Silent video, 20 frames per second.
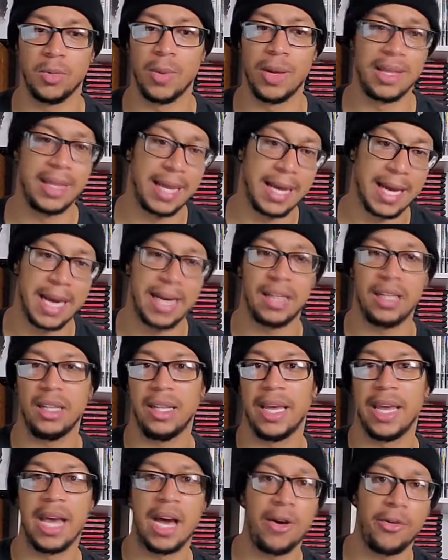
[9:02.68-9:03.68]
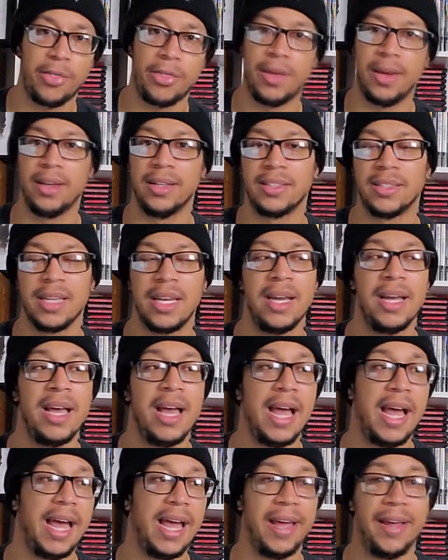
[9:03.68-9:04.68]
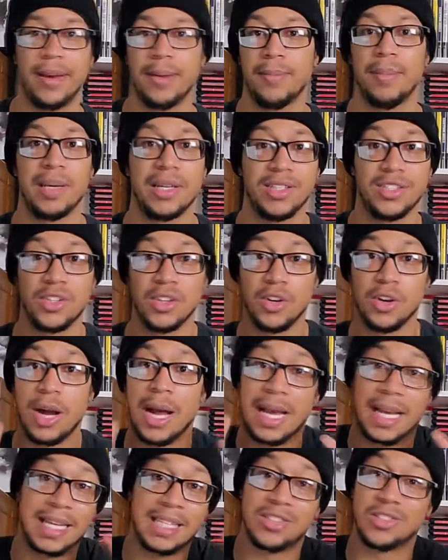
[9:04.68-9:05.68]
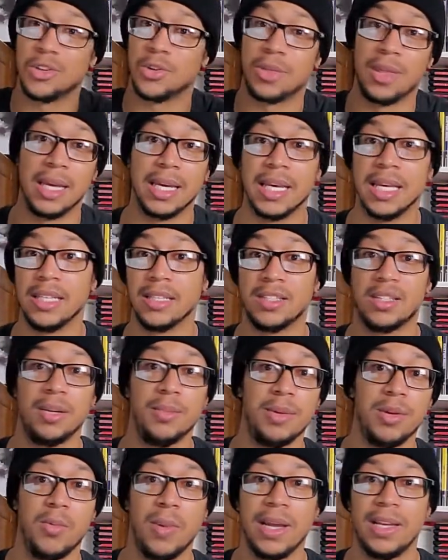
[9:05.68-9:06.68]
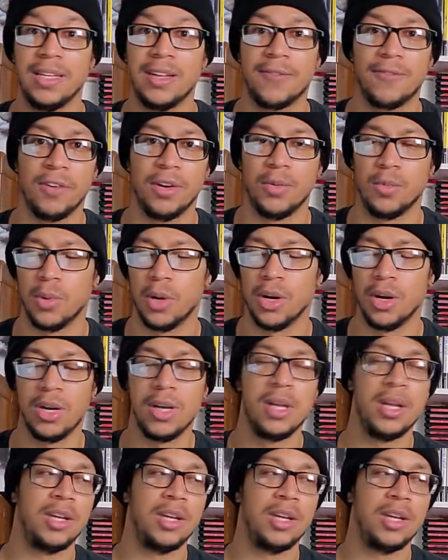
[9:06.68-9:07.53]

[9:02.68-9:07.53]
they kind of lay out things, and because I guess their thinking is going to be way different, where